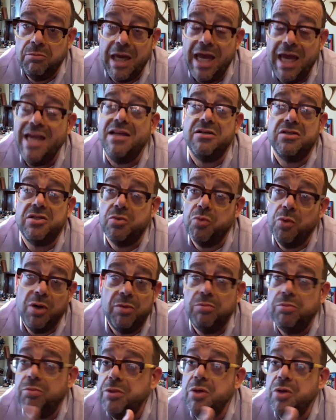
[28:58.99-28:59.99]
case
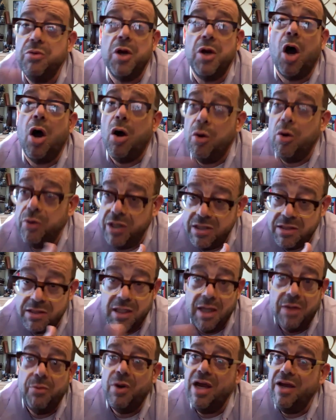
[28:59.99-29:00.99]
where you would
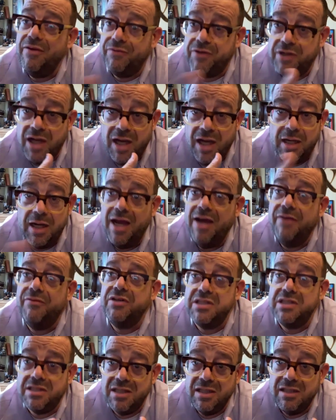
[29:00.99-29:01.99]
always get waved on
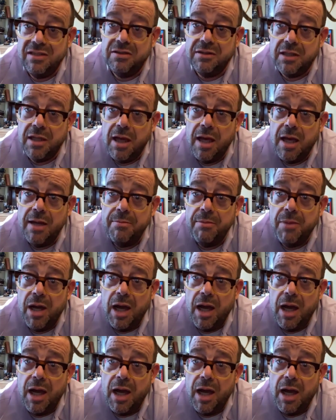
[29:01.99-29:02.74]
every single time.